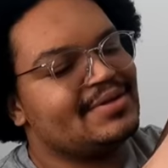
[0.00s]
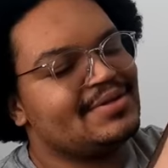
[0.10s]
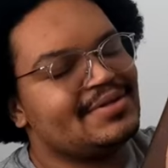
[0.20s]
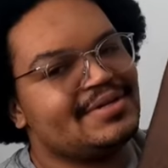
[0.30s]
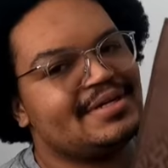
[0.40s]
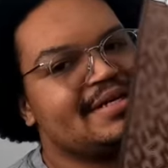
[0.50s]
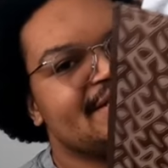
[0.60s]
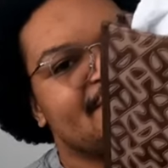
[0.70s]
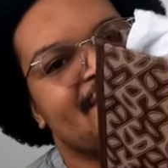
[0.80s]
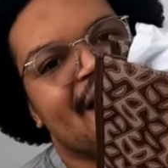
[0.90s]
Ooh,
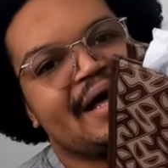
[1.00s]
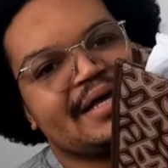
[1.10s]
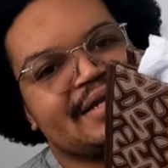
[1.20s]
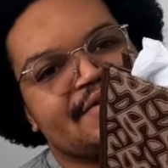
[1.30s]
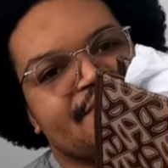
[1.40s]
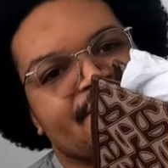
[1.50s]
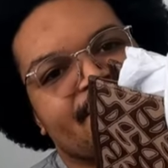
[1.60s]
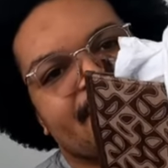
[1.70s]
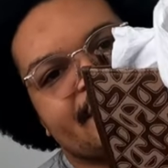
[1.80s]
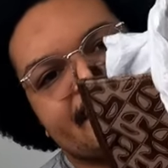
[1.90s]
the pocket in the
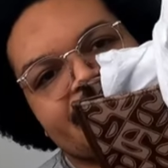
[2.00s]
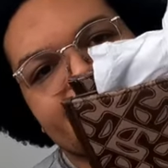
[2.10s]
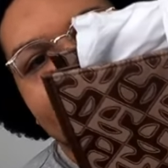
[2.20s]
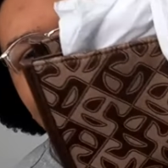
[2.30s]
front.